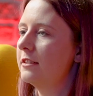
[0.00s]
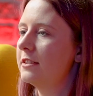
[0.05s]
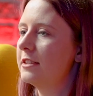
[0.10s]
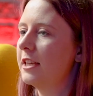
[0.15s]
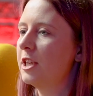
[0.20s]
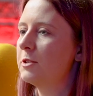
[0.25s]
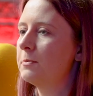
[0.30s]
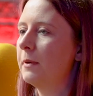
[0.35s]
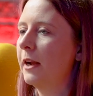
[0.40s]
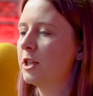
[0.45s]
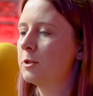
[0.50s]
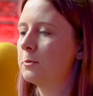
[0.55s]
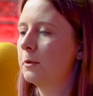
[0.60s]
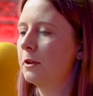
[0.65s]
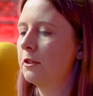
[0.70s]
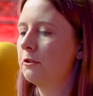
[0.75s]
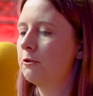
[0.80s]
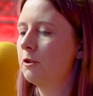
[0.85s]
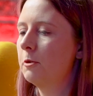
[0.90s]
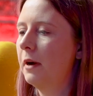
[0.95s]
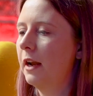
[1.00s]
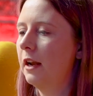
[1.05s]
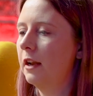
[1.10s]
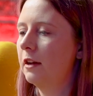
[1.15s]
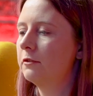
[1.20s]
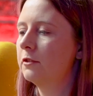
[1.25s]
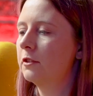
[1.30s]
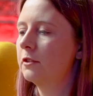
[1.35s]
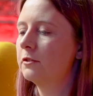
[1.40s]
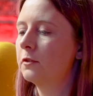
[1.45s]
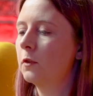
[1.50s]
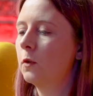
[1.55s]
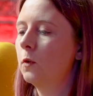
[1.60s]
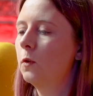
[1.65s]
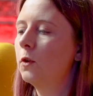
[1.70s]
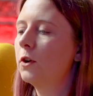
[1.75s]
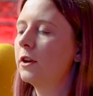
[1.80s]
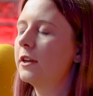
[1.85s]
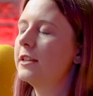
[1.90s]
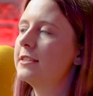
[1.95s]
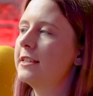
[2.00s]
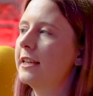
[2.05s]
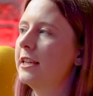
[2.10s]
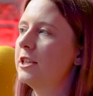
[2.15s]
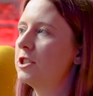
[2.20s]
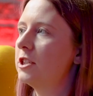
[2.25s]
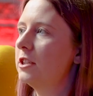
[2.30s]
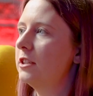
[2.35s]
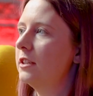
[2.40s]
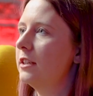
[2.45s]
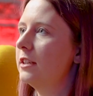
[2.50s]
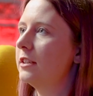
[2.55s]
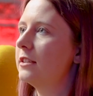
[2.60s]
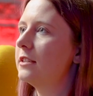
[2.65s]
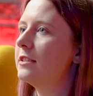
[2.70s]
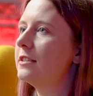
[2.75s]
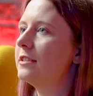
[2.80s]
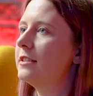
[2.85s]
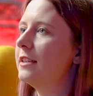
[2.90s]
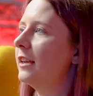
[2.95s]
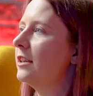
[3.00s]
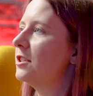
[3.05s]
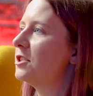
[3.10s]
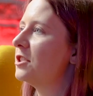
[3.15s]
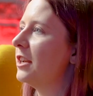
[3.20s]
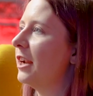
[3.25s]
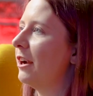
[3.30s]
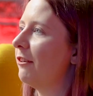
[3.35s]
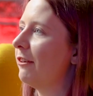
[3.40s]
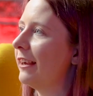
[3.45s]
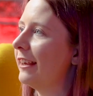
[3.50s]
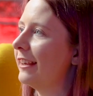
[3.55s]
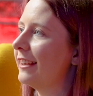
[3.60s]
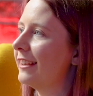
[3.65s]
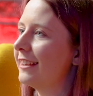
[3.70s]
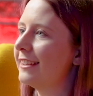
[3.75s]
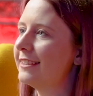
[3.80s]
stage management through my love of organisation and stationery,